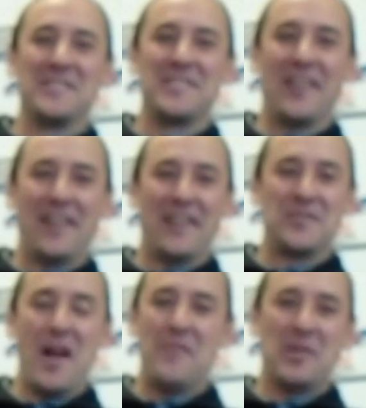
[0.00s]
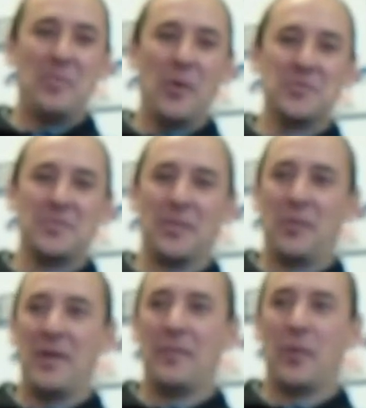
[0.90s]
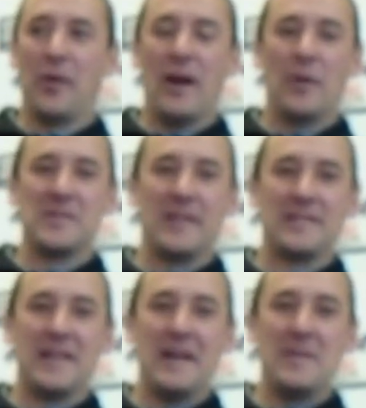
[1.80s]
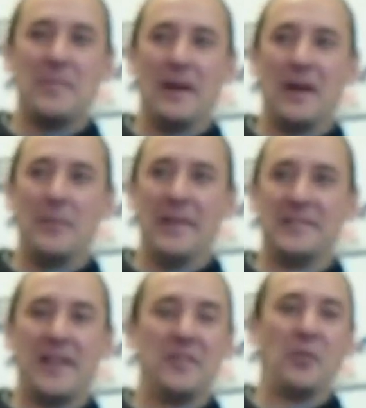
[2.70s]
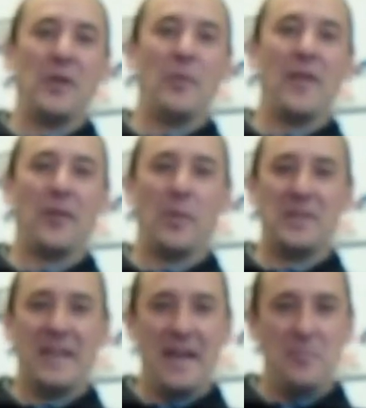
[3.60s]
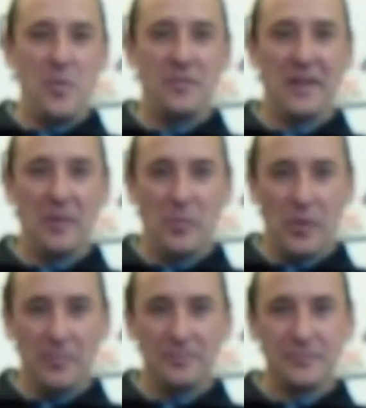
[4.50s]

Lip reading: stuck on a traffic post for 3 or 4 hours at a time in 10-degree weather when you can't move to get warm.